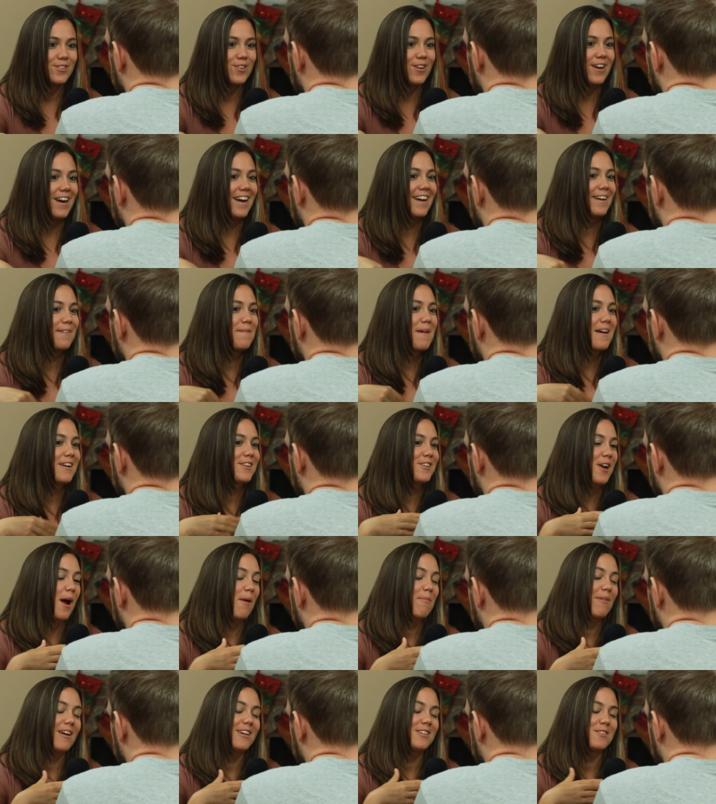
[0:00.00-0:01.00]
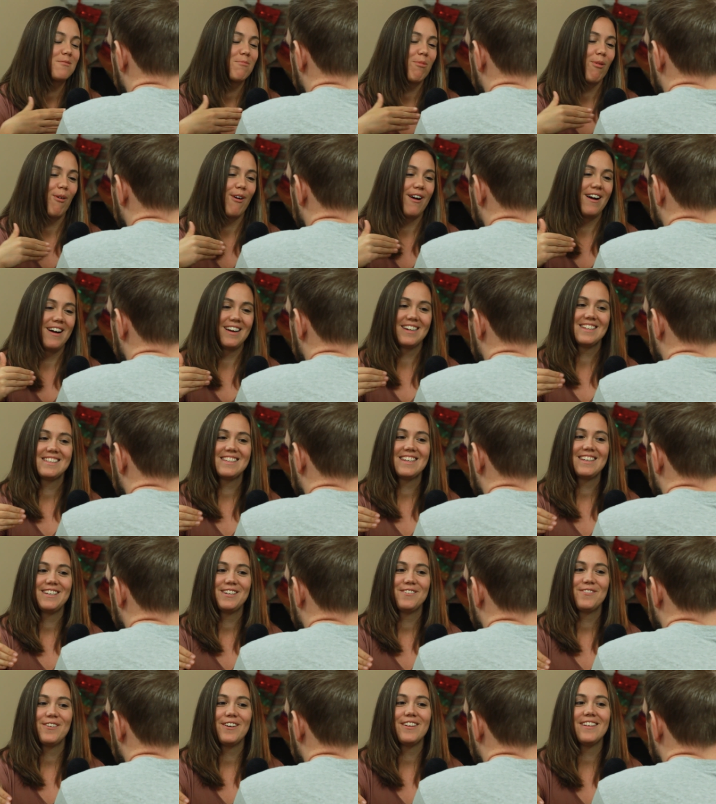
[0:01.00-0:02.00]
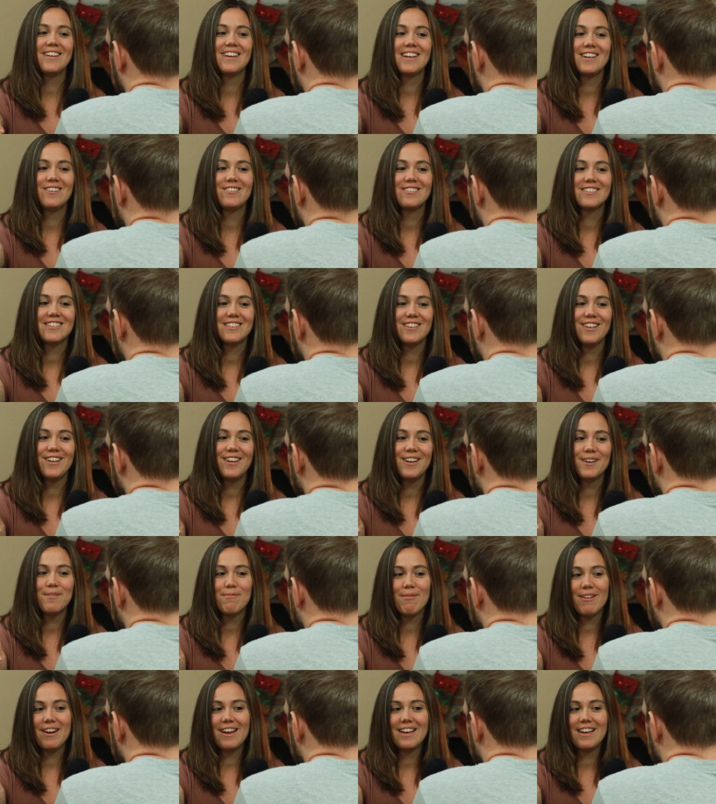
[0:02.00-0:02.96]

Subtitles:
So I'm not surprised that you felt like it was long,